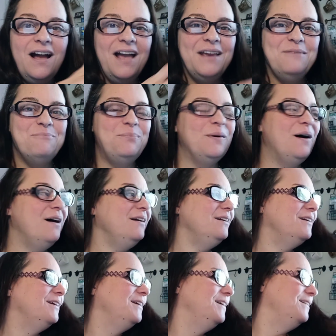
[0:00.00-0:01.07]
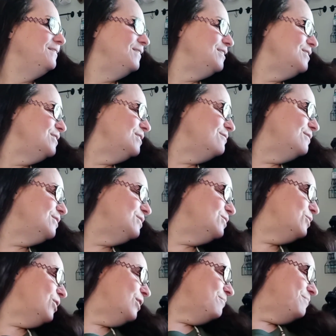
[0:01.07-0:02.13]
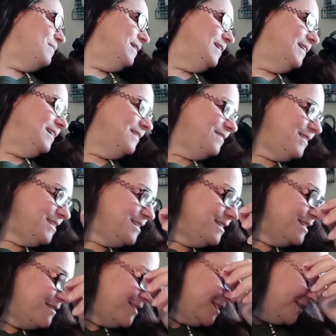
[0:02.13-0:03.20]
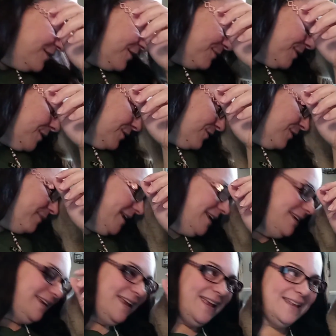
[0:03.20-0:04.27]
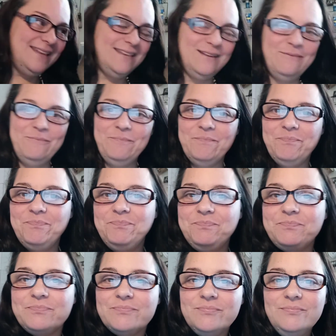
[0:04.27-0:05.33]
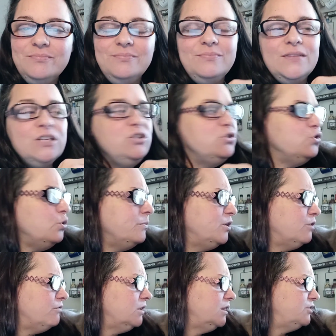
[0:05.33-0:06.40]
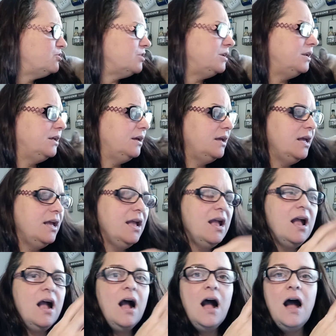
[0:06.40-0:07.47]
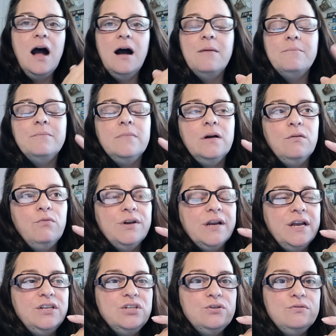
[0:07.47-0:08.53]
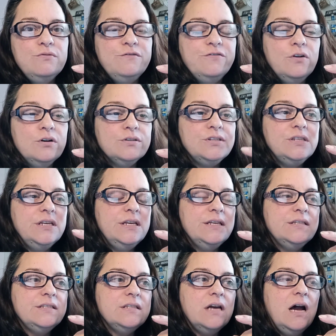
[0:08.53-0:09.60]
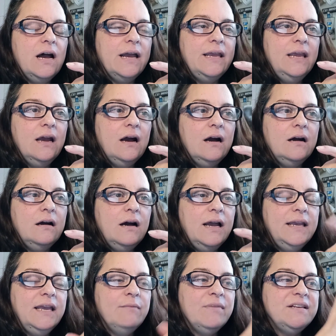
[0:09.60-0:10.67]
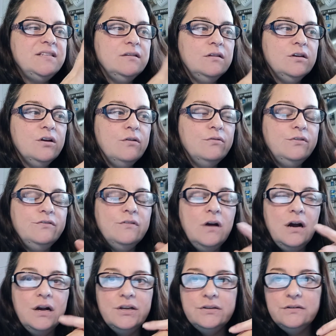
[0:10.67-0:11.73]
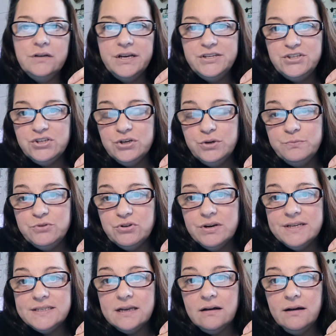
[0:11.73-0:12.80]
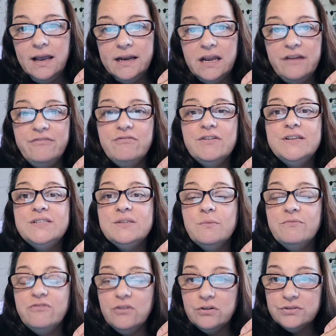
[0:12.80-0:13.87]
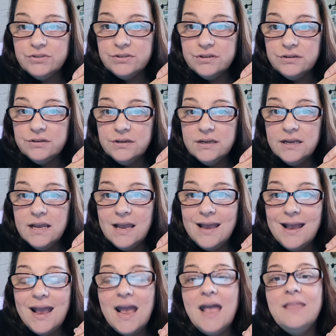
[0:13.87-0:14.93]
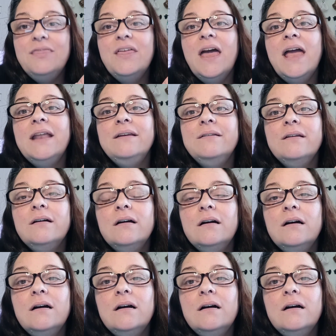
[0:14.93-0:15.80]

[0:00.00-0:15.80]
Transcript: hi Bug, what you doing, Storm? What you doing, Stormy? Yes. Stormy religion. What I do first is I get my silicone ice cube trays out and I freeze them first, and then